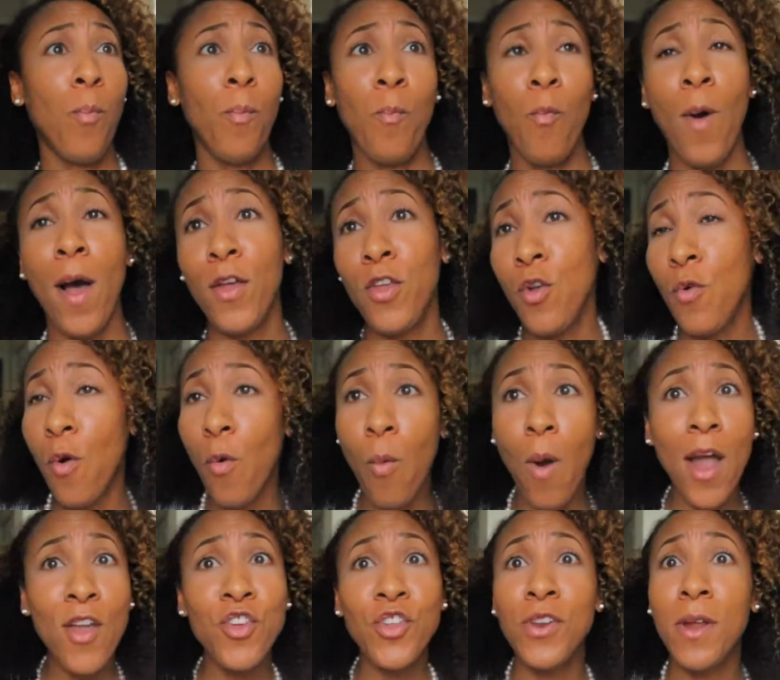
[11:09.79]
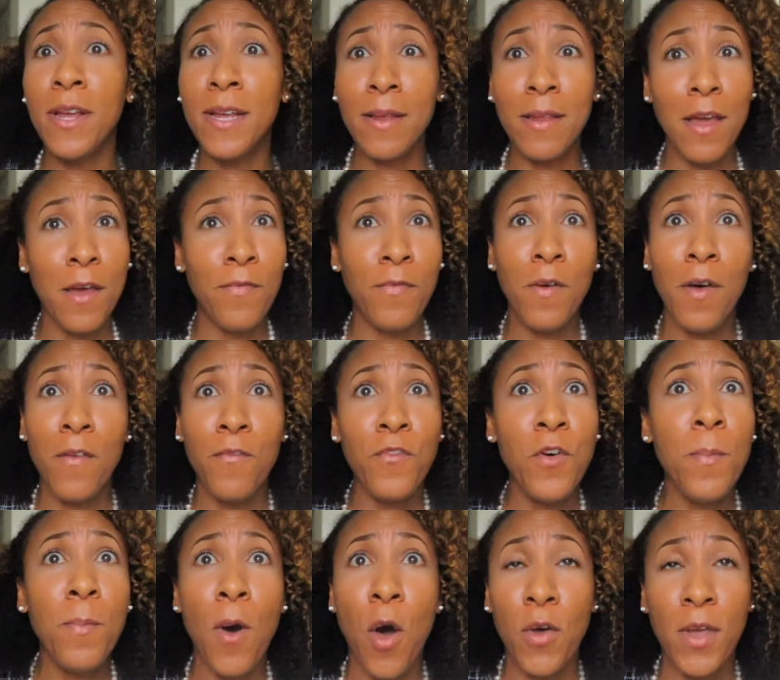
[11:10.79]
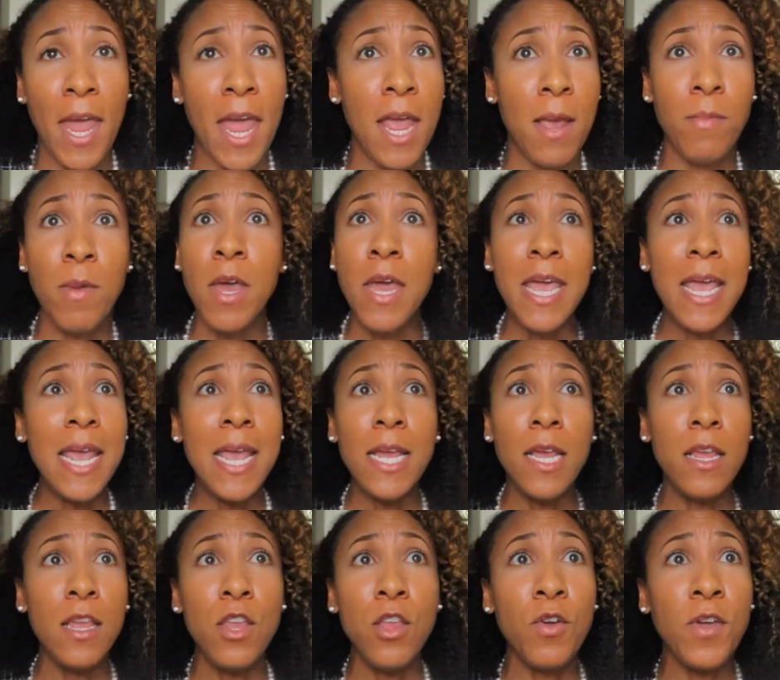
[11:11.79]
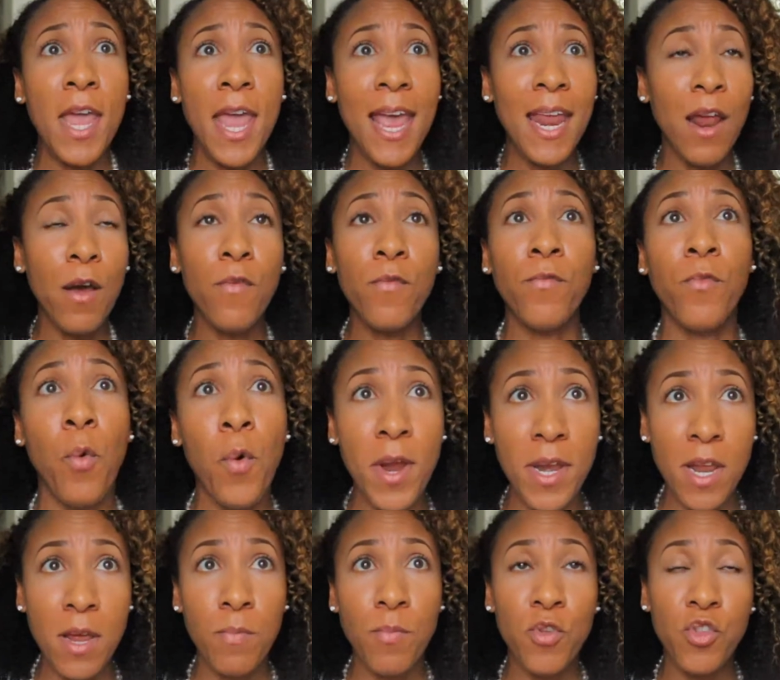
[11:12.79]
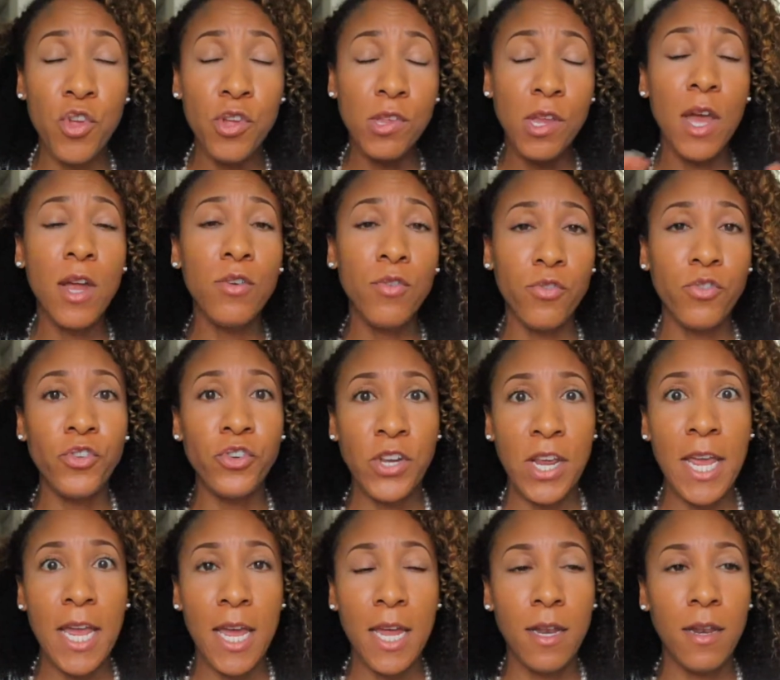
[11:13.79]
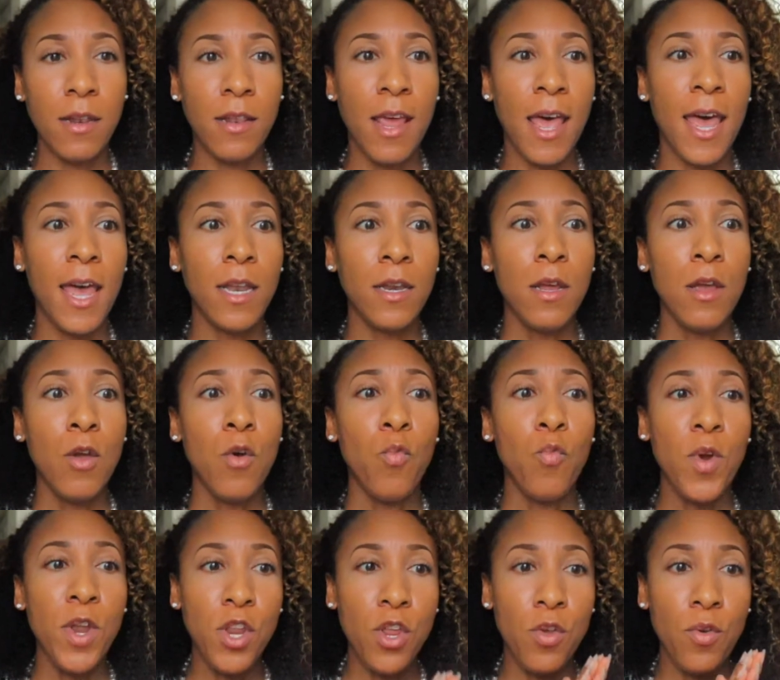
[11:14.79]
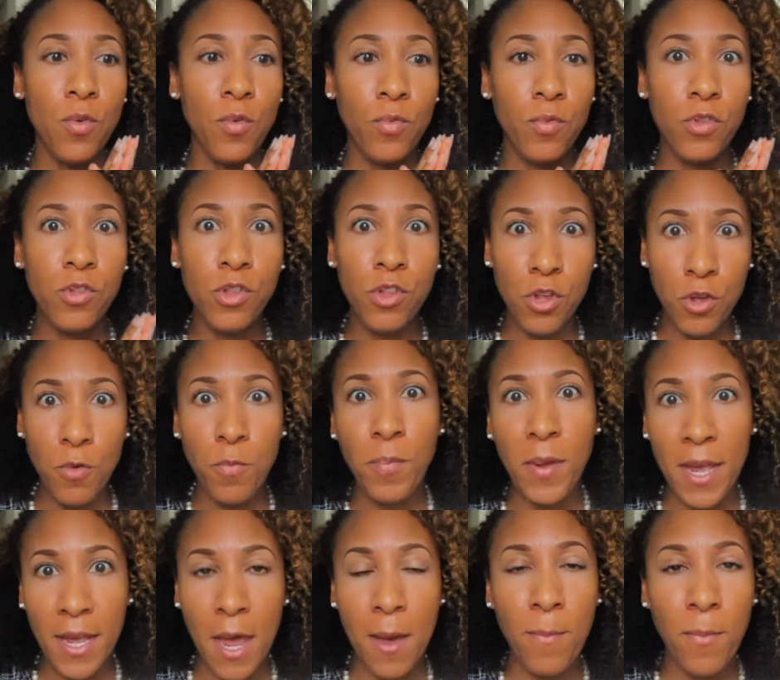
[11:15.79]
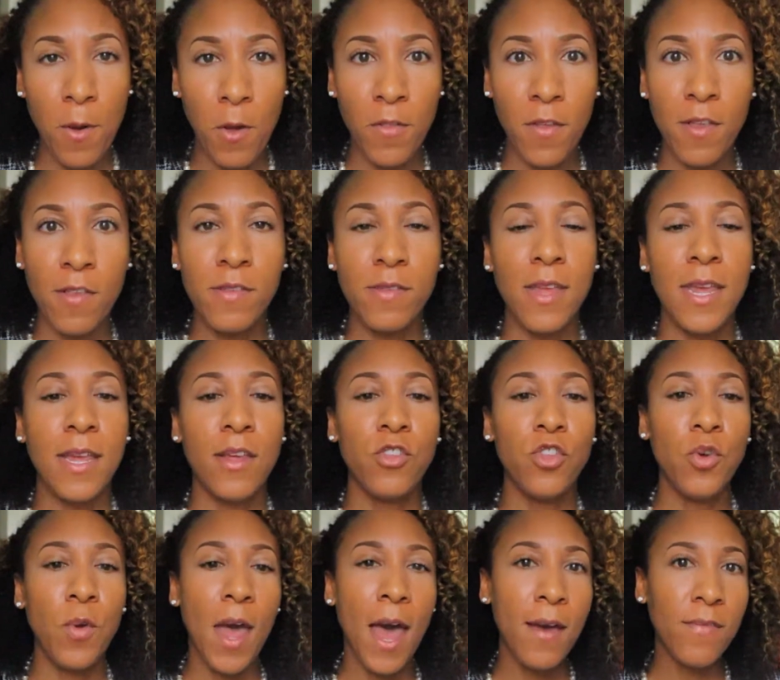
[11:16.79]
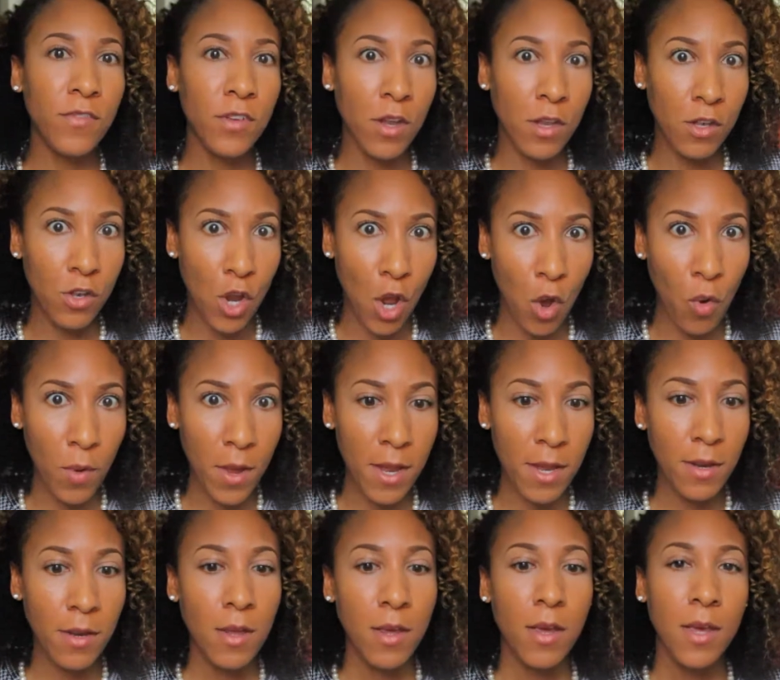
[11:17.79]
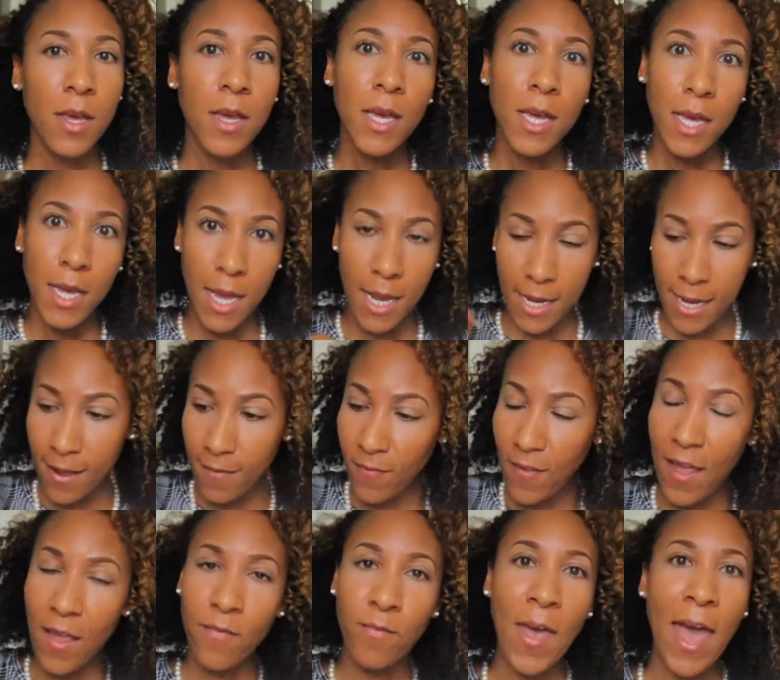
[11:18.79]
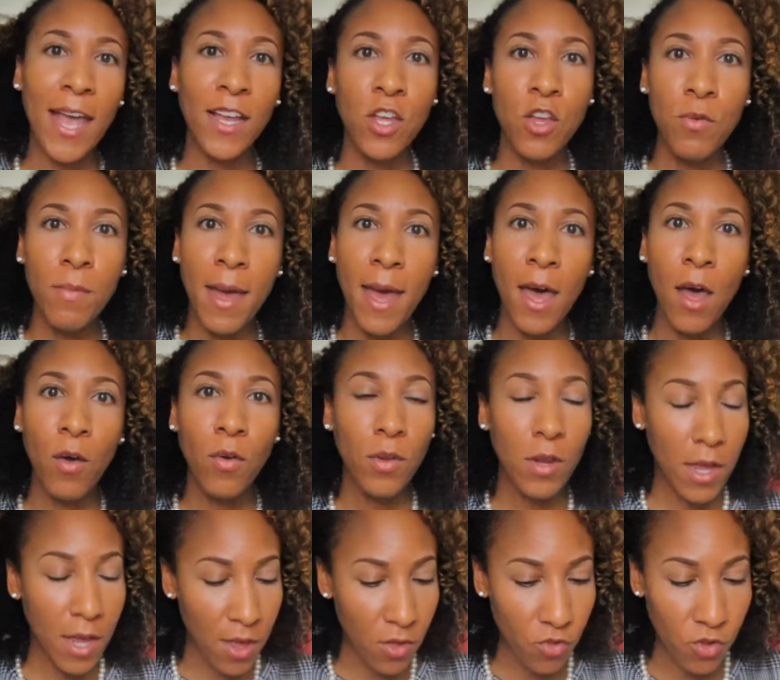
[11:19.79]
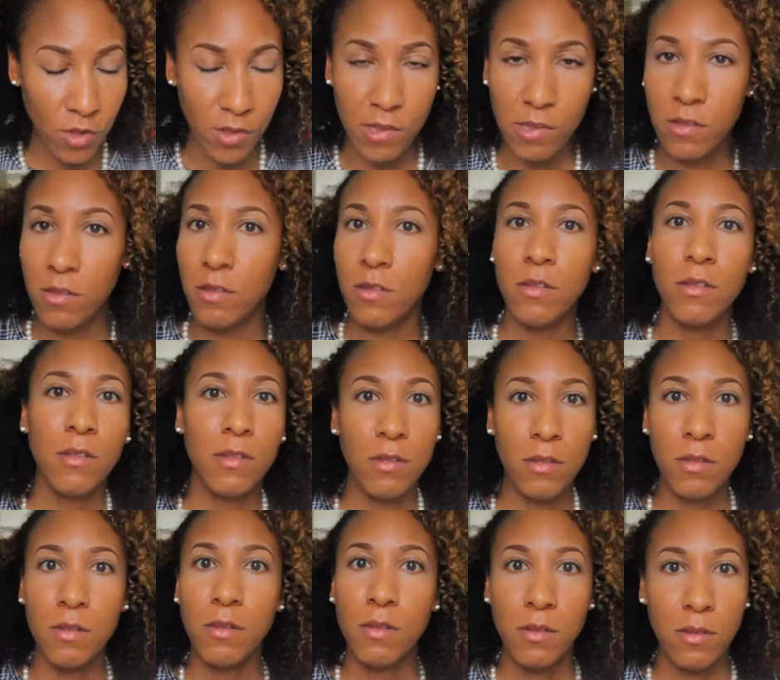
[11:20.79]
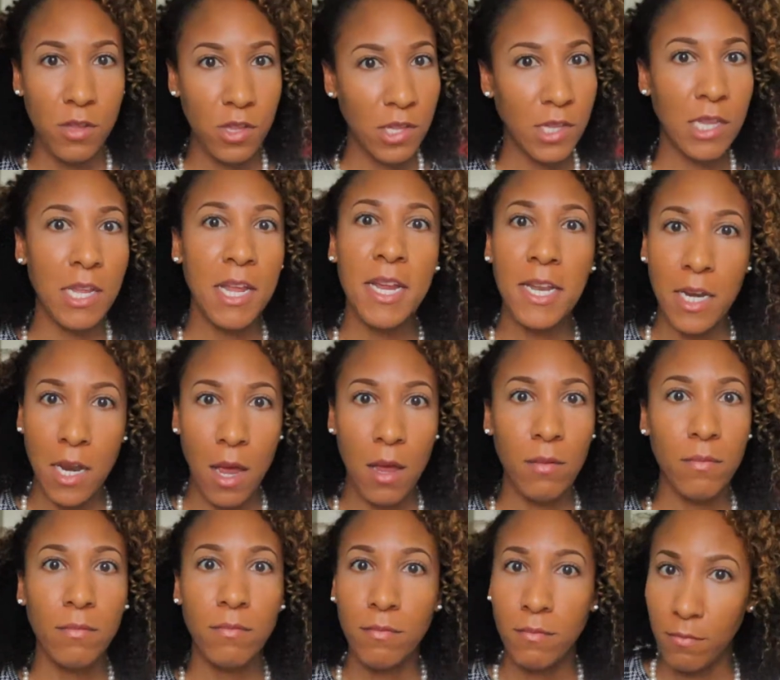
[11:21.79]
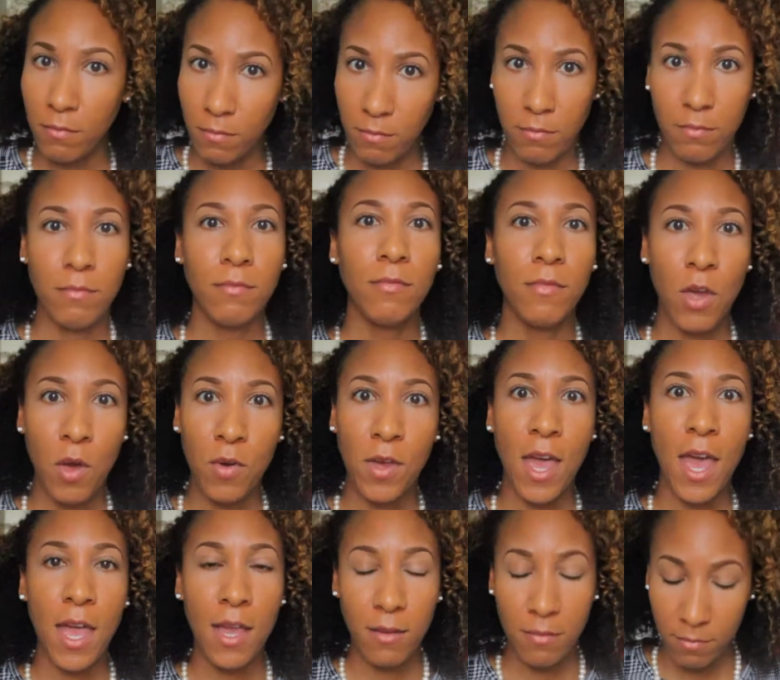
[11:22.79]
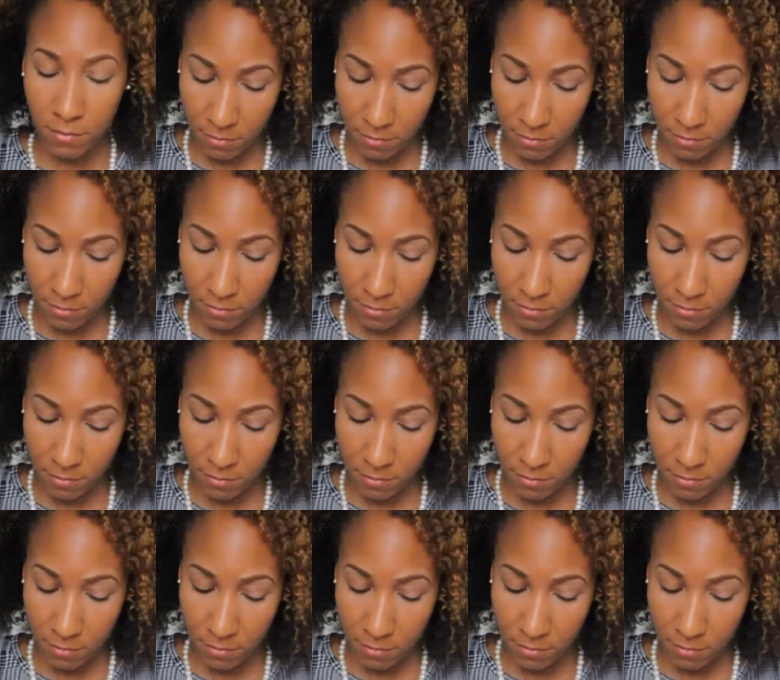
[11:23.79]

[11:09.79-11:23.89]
while you were watching a football game. You can't avoid it, but just understand that when you do pick up on these things, you have to know it and get that vacuum out and just clean it up. Okay?